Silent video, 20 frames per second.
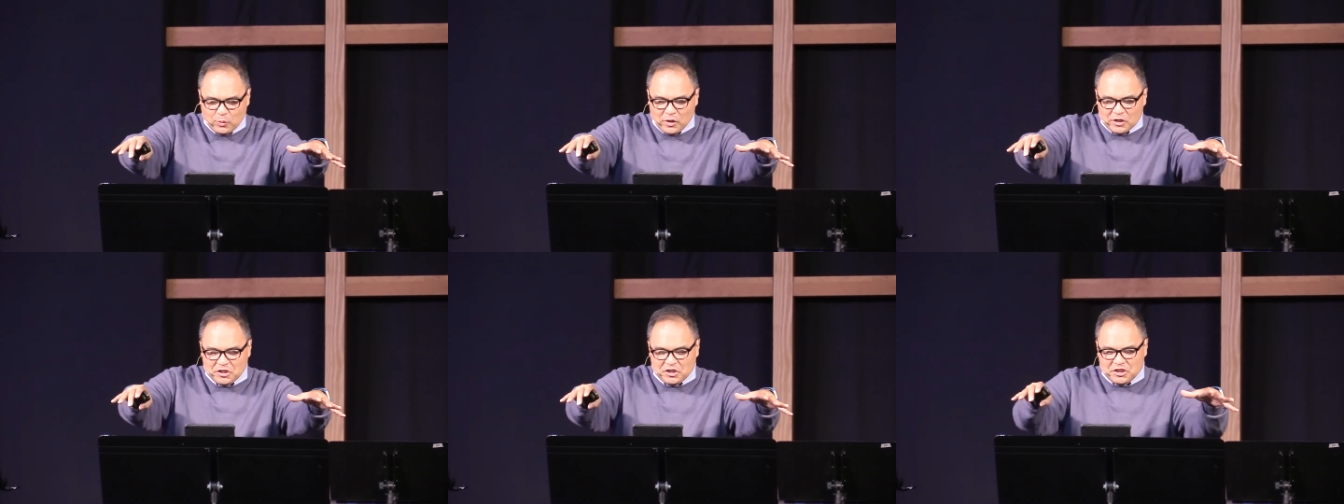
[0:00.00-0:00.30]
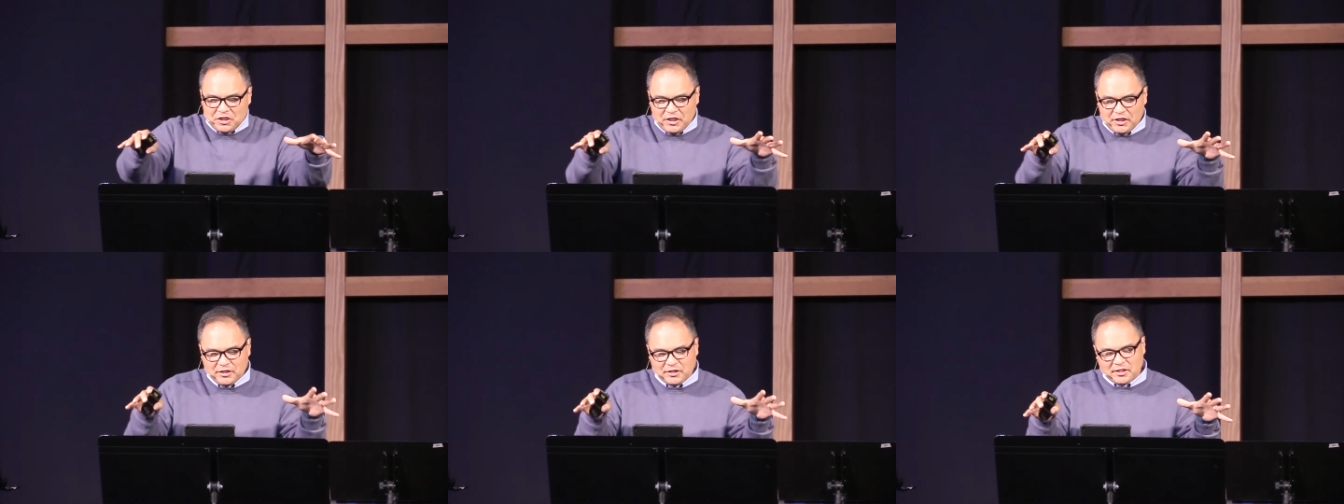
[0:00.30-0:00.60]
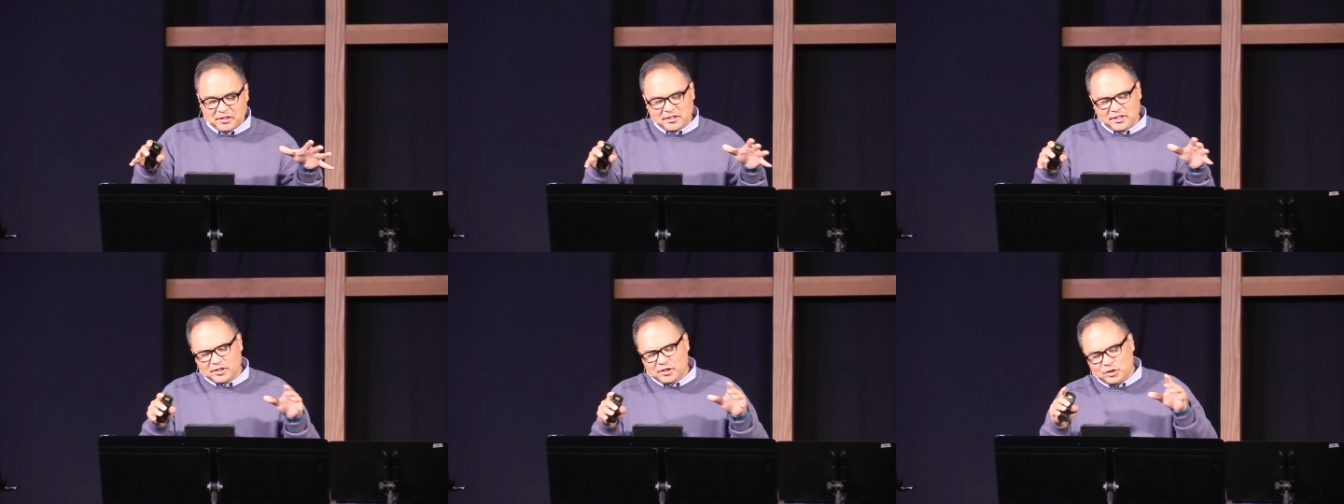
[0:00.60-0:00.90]
where
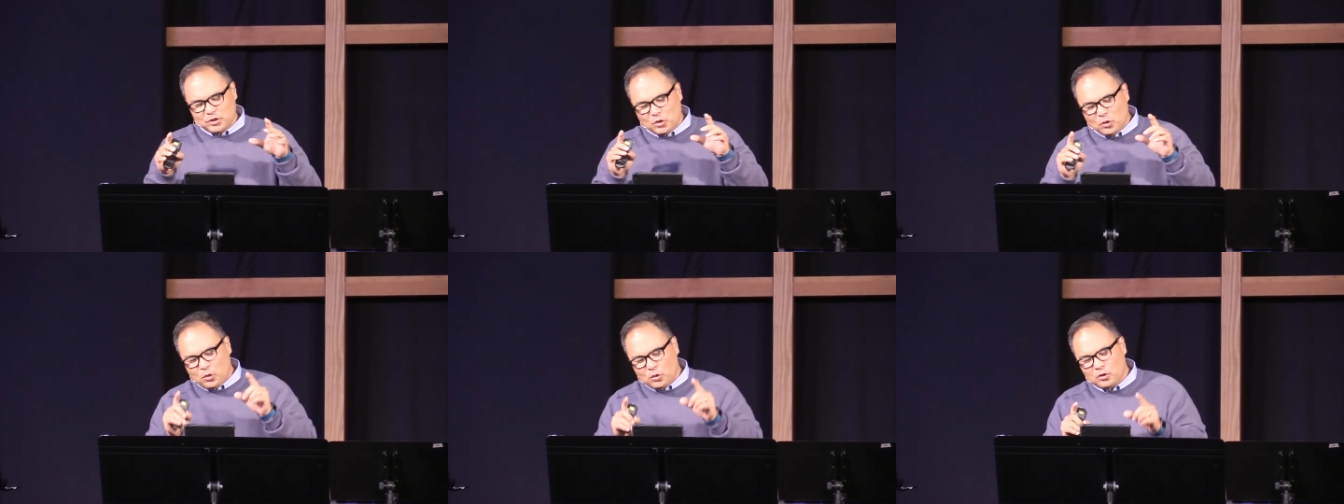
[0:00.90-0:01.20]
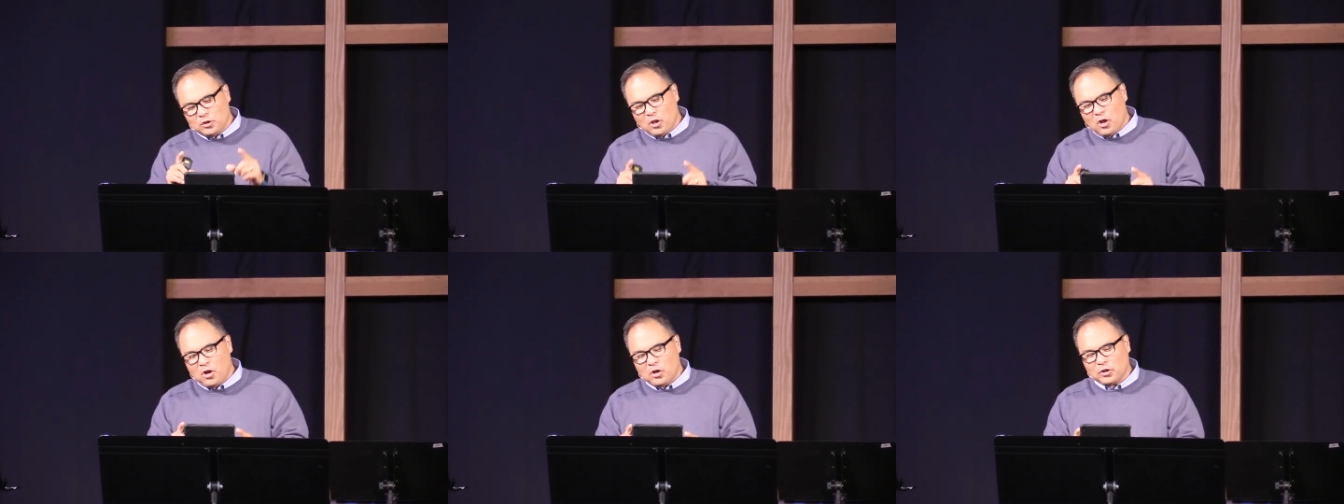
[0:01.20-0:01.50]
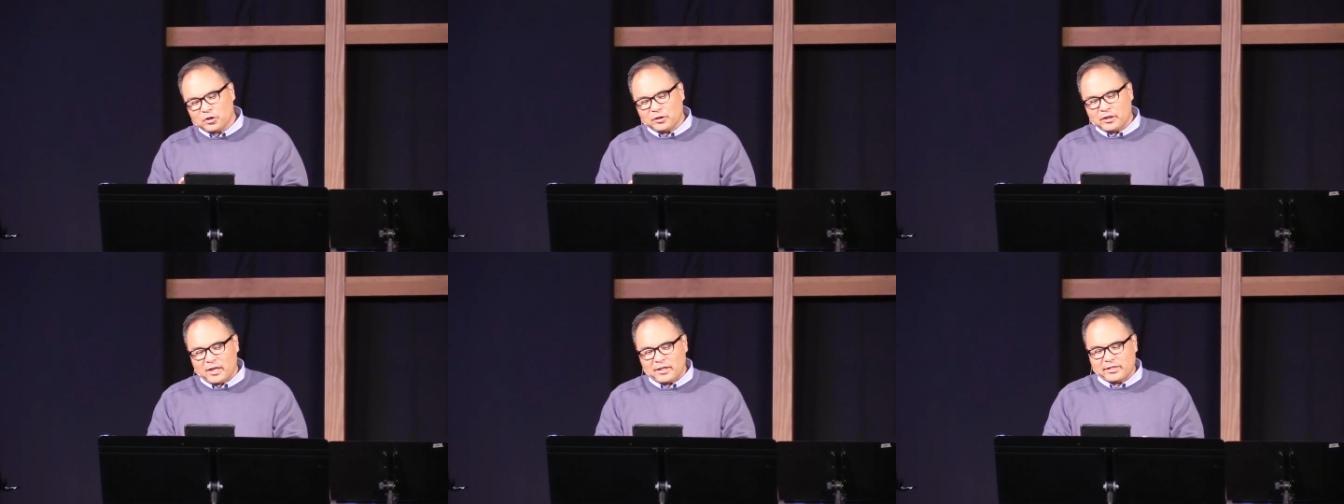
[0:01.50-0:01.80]
Jesus is no
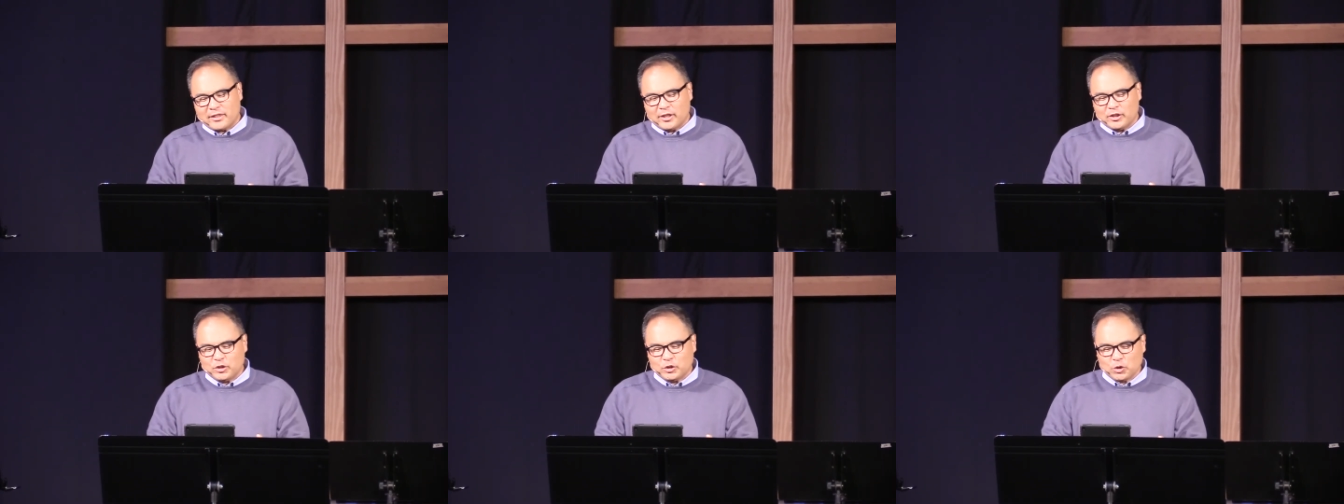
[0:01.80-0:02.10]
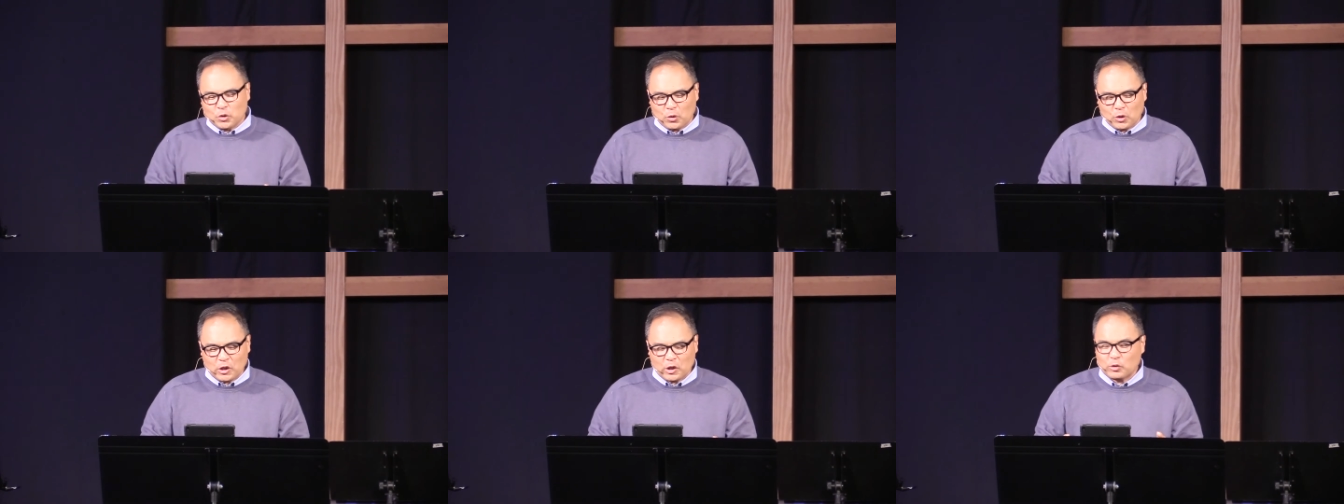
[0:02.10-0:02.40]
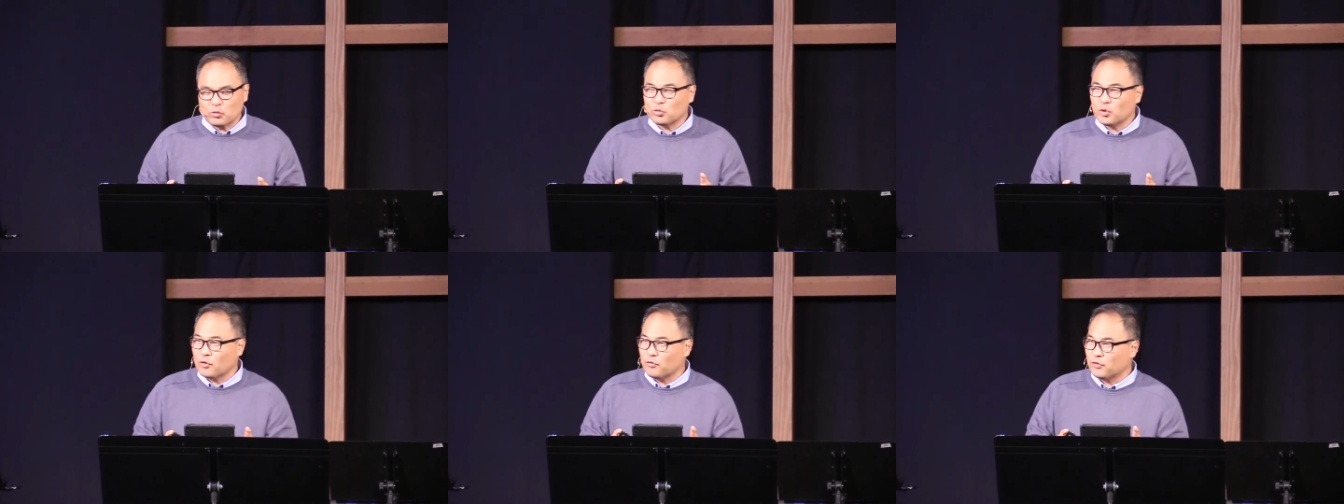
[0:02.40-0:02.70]
longer at the
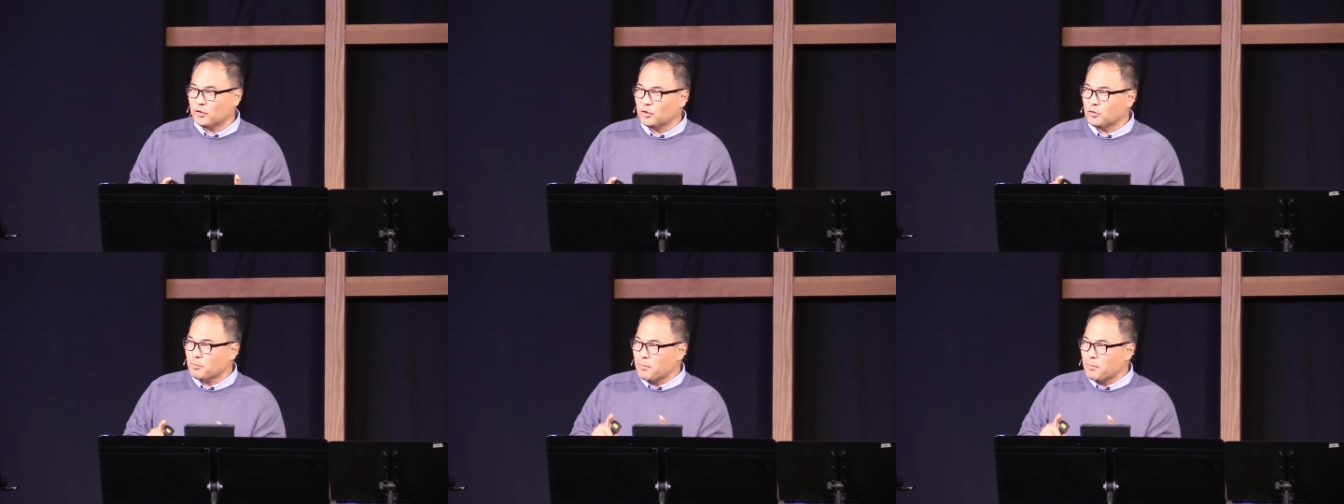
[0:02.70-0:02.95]
Jordan River.